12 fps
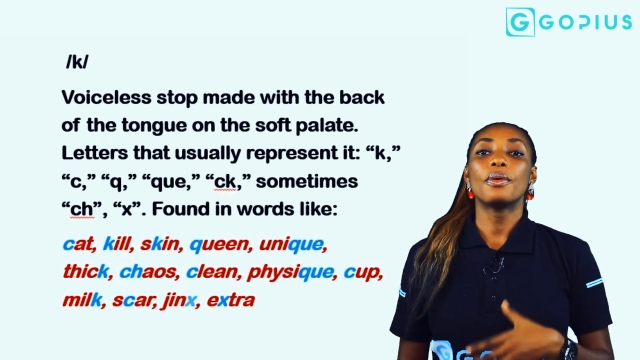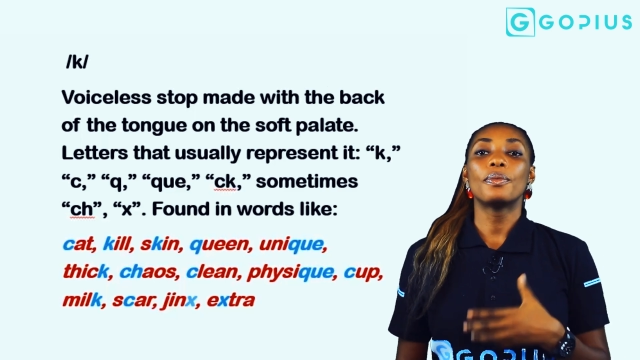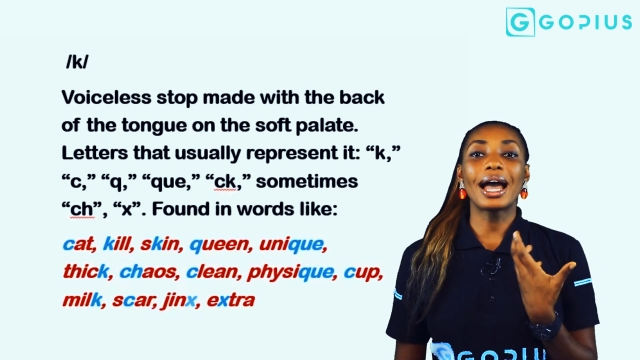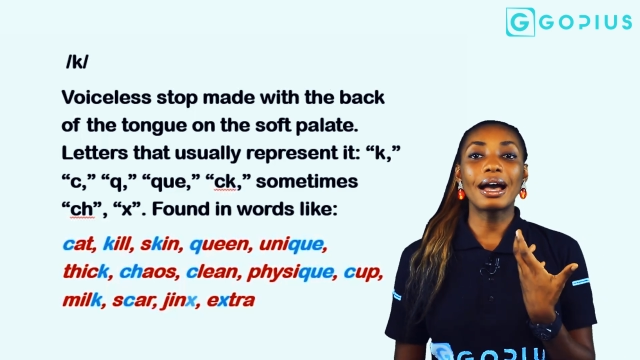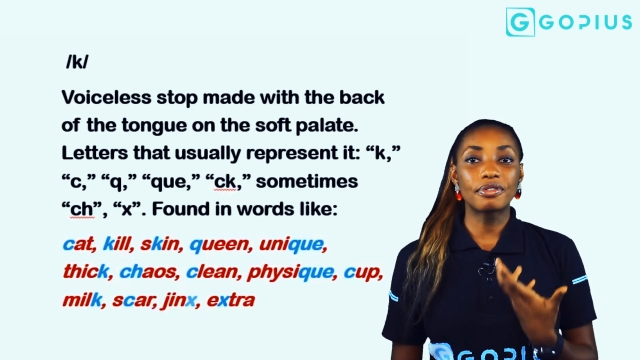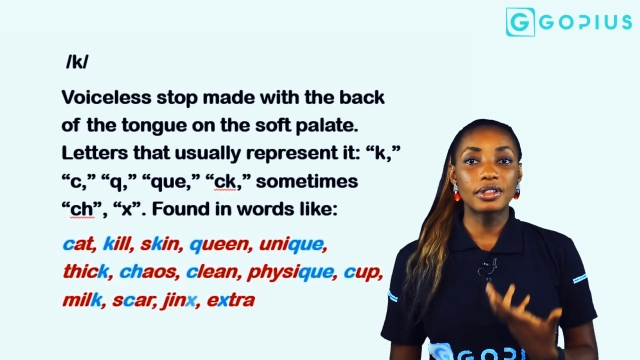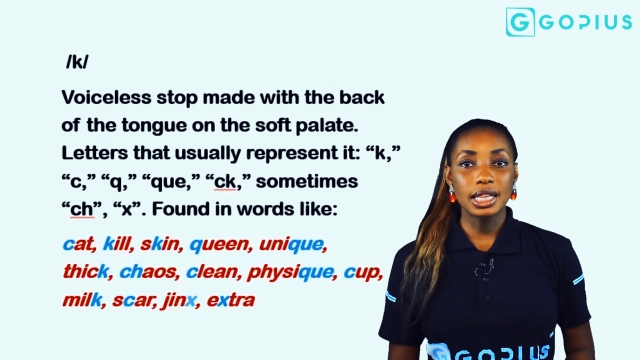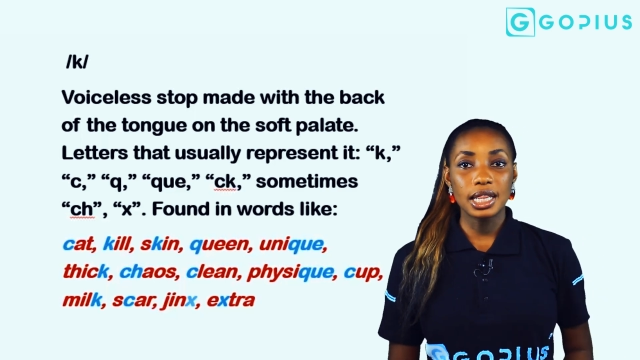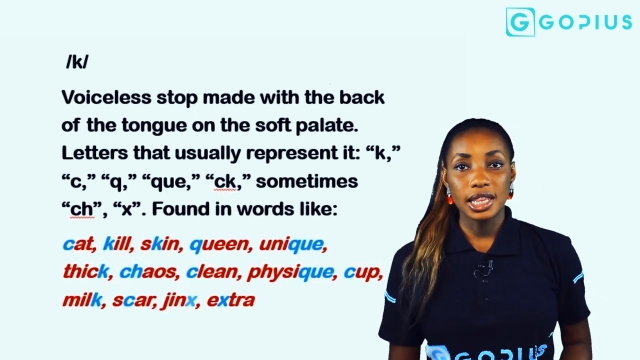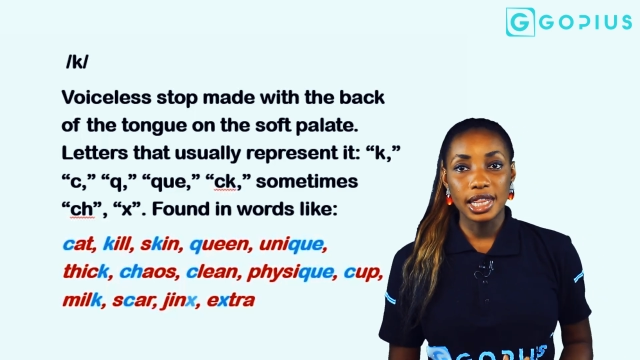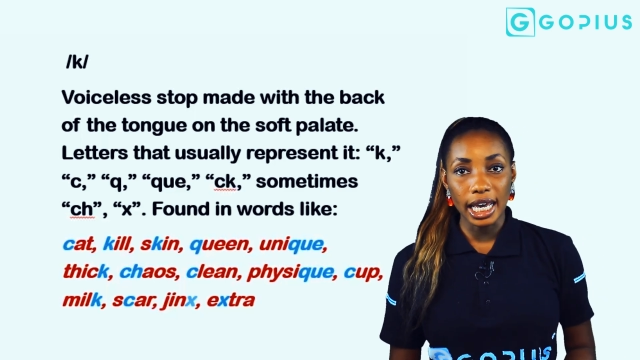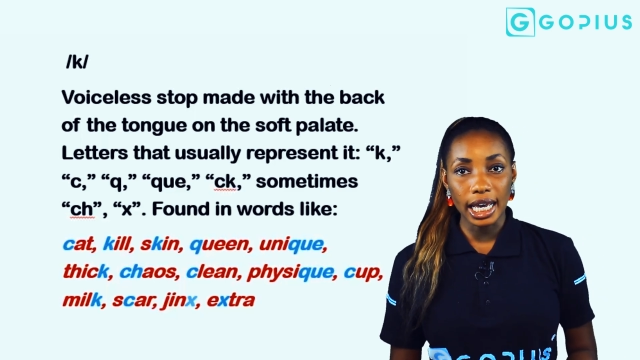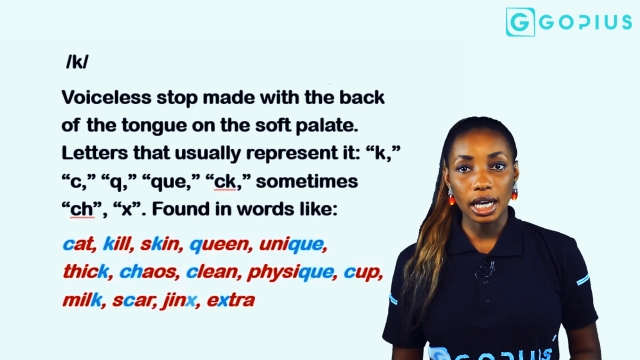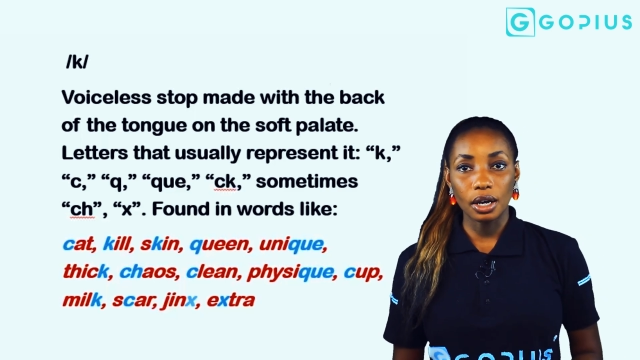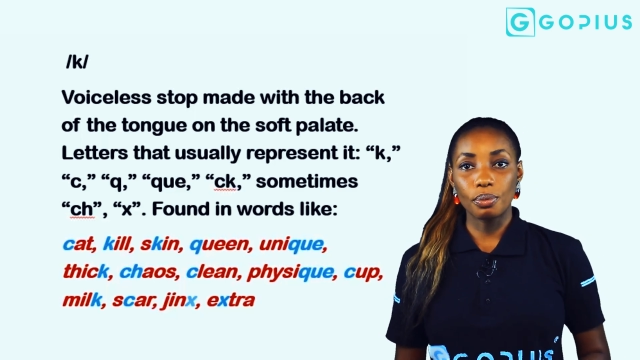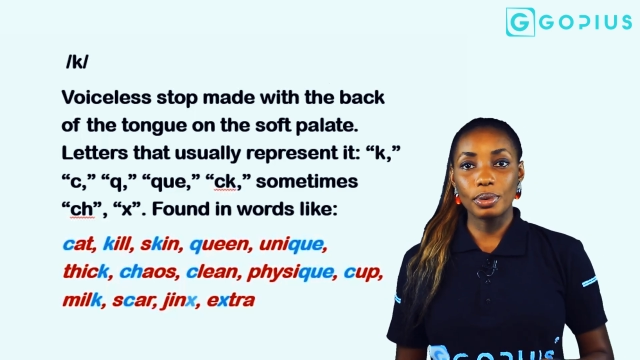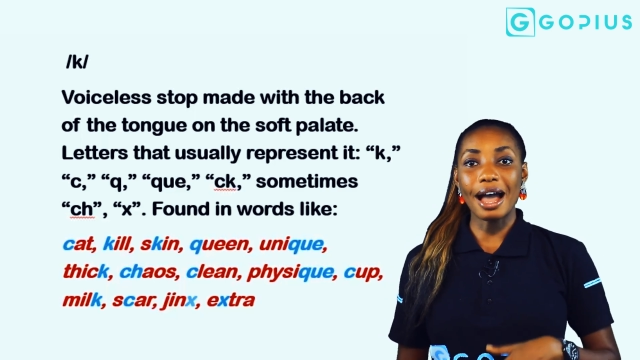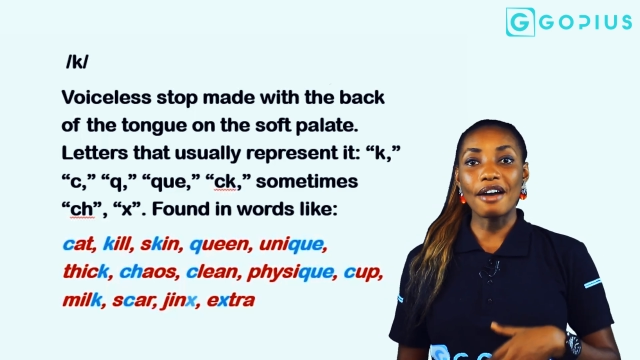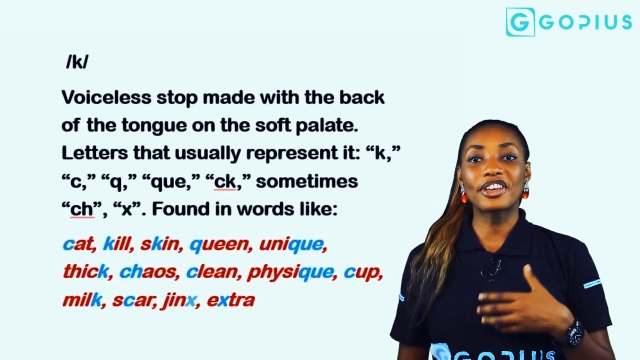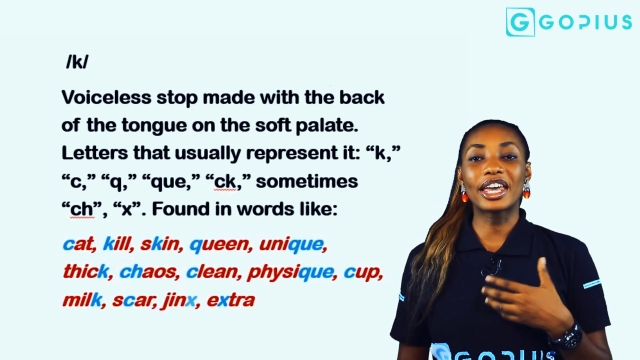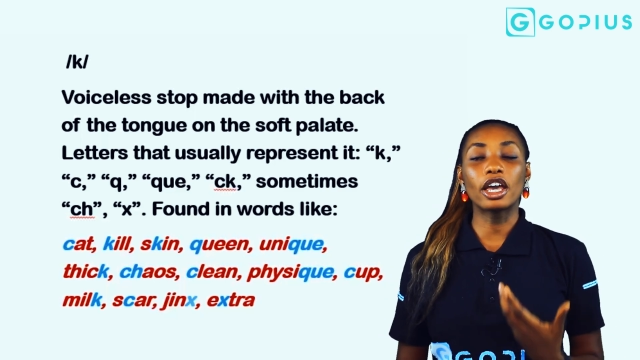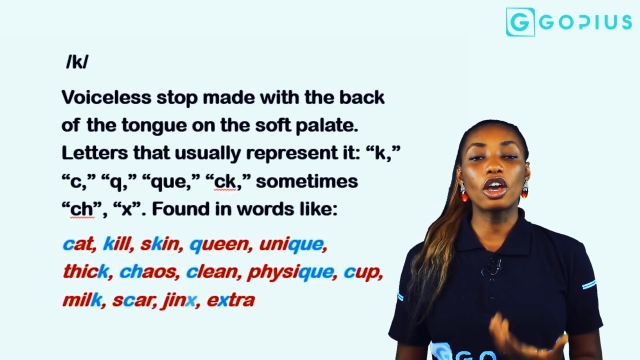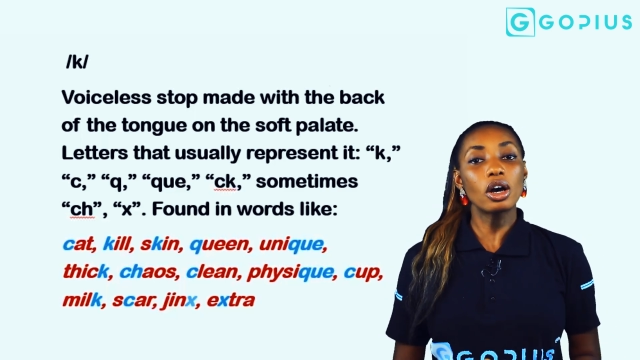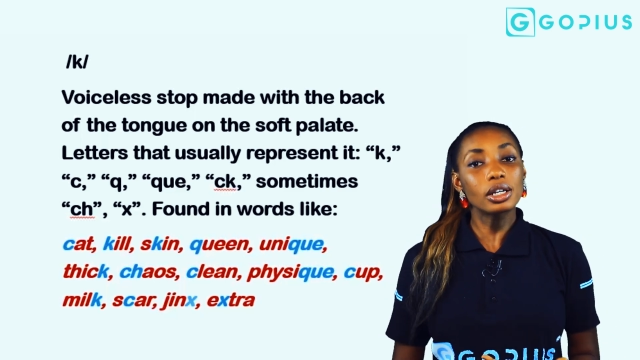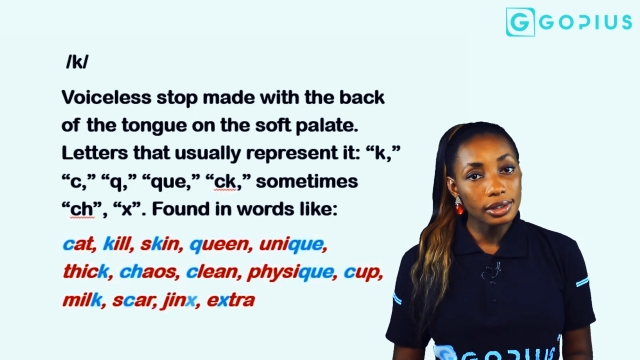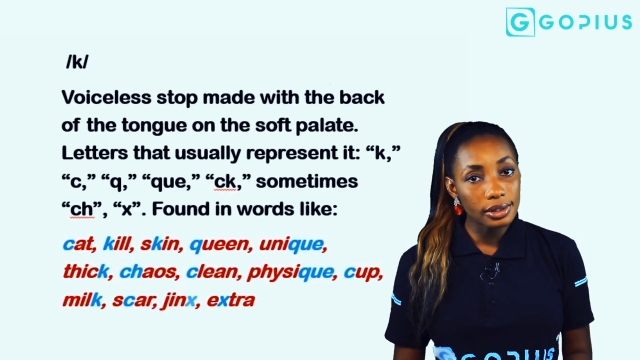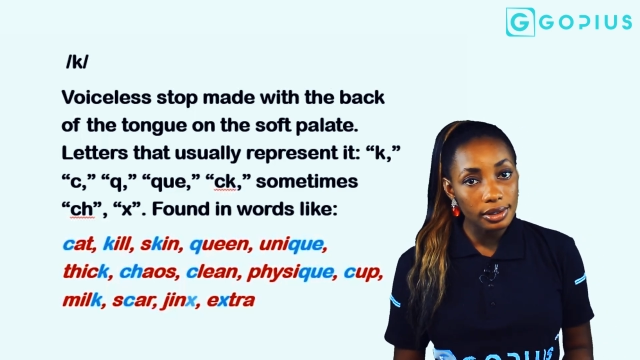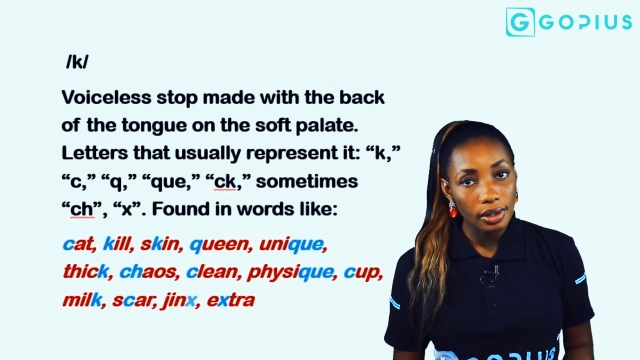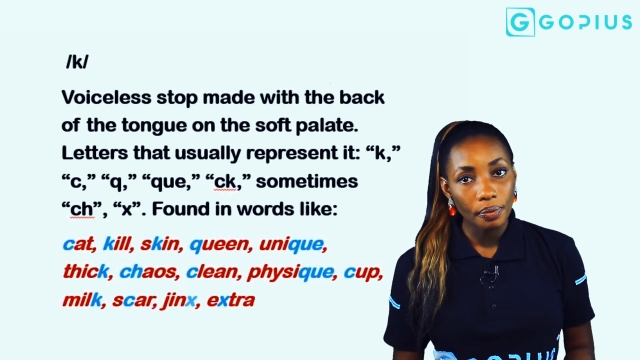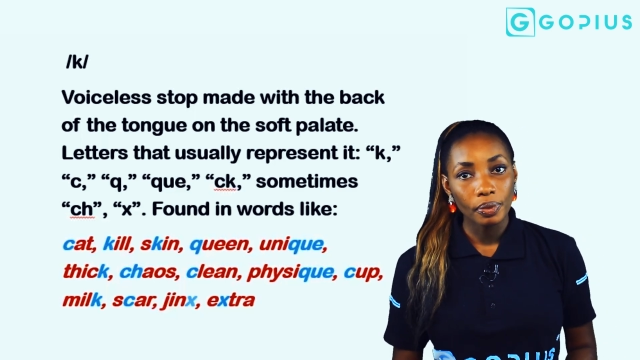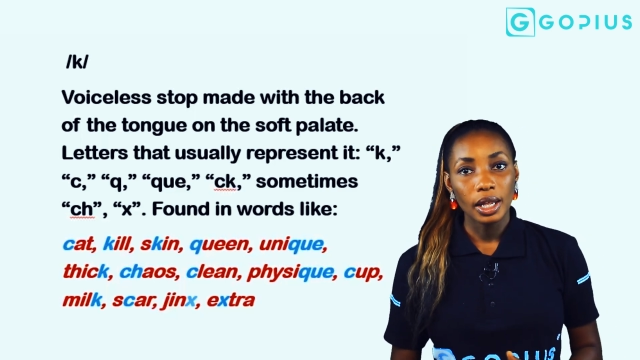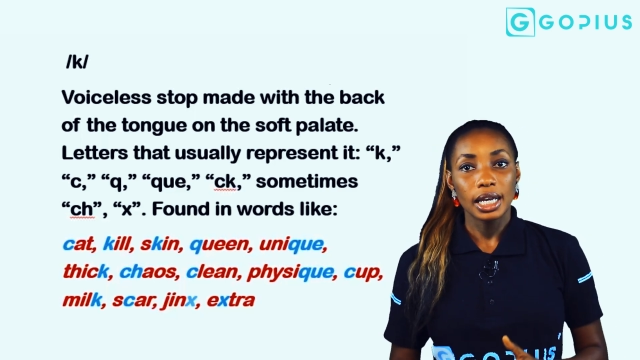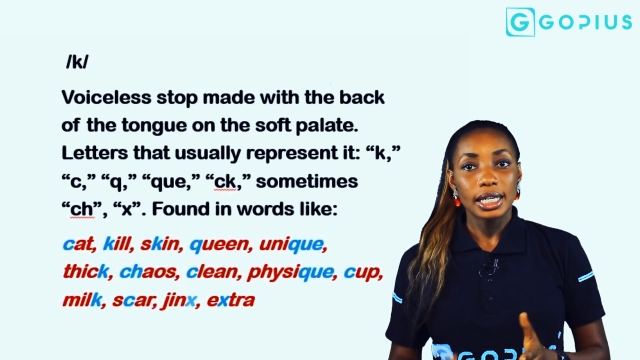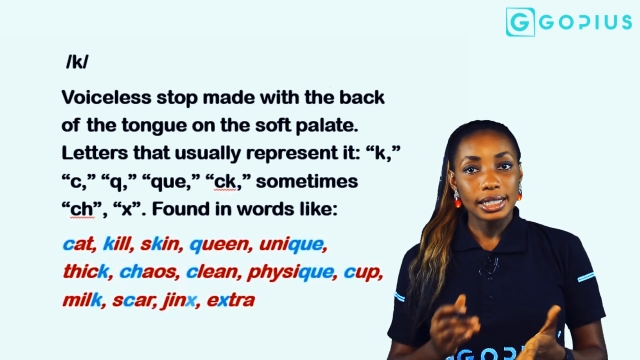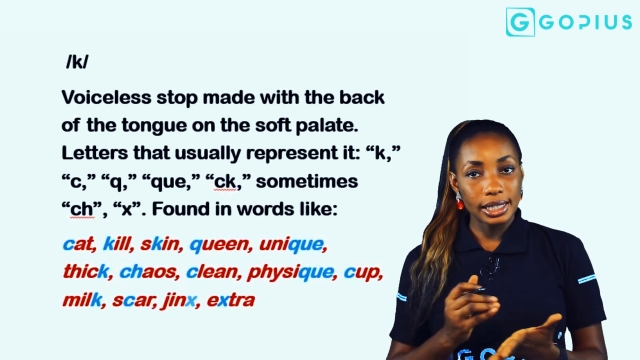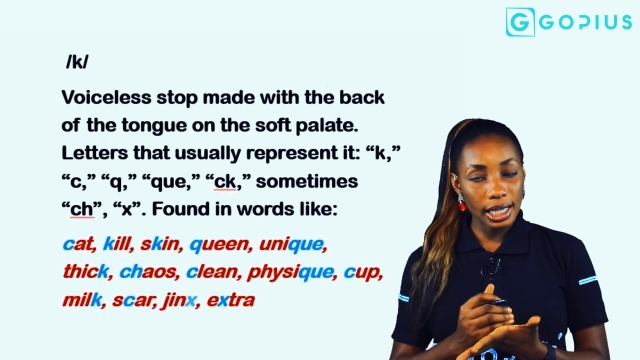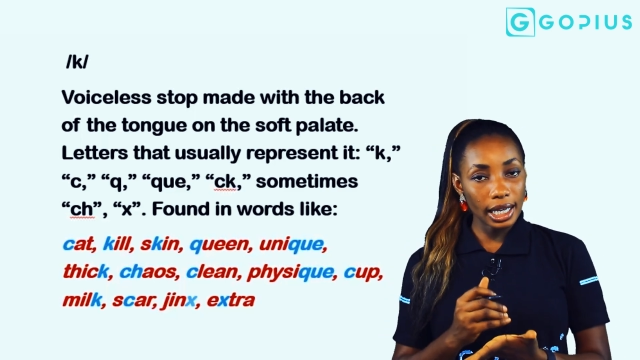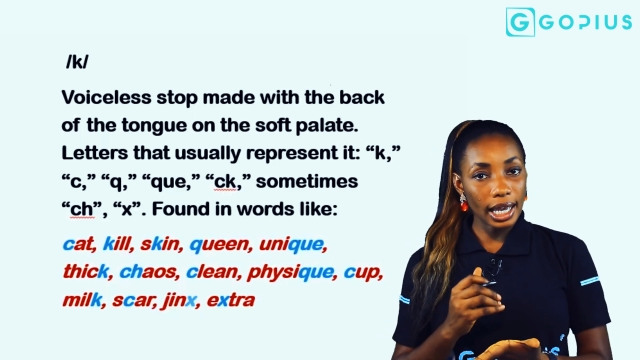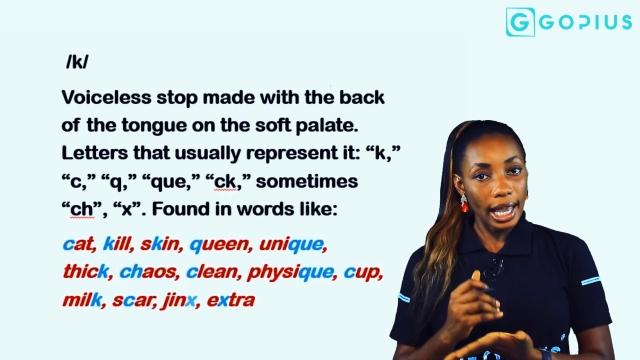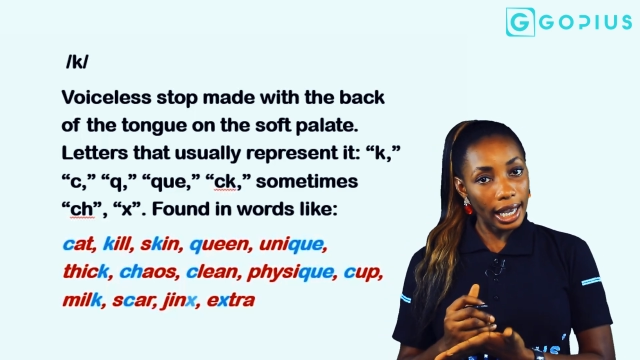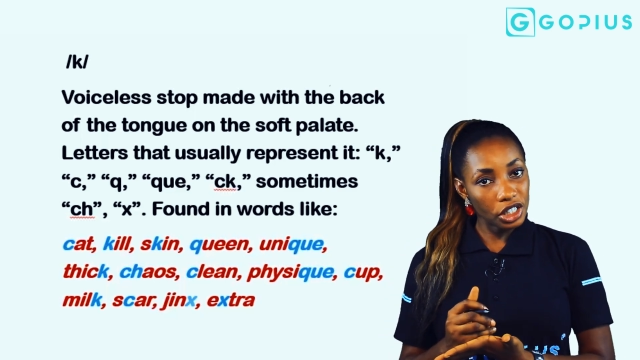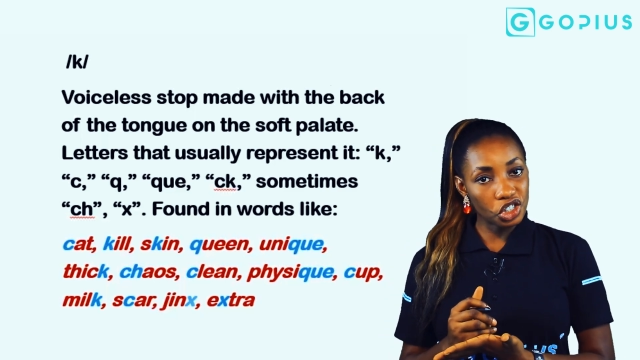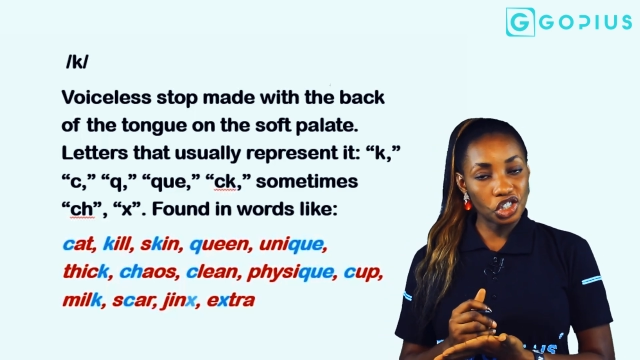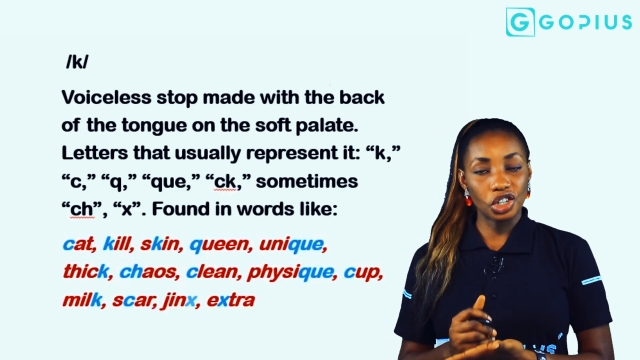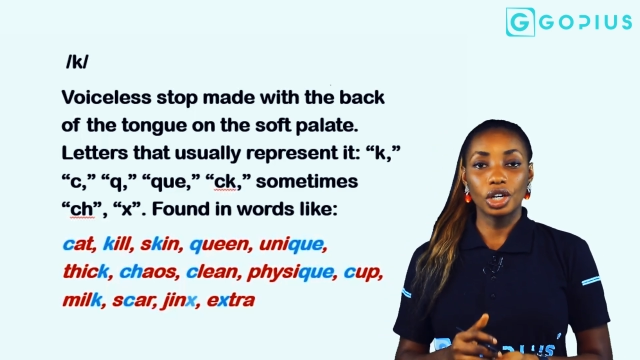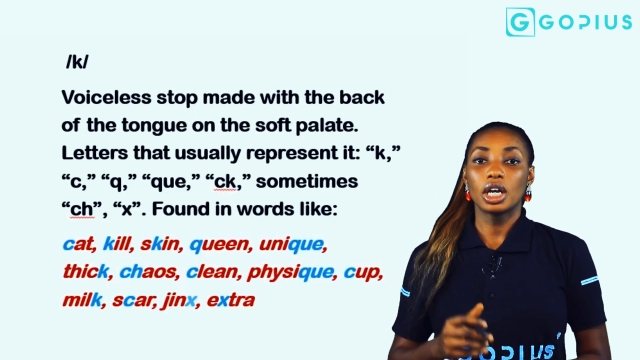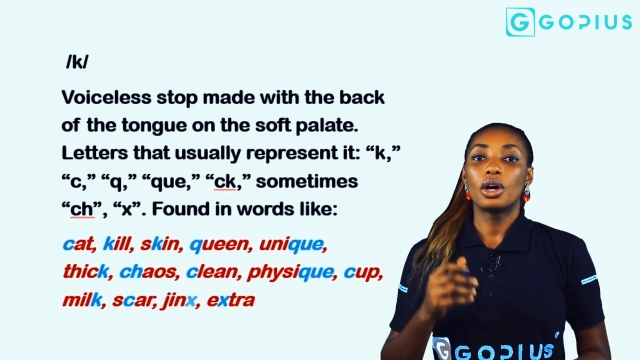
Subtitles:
We have thick. We have chaos. CH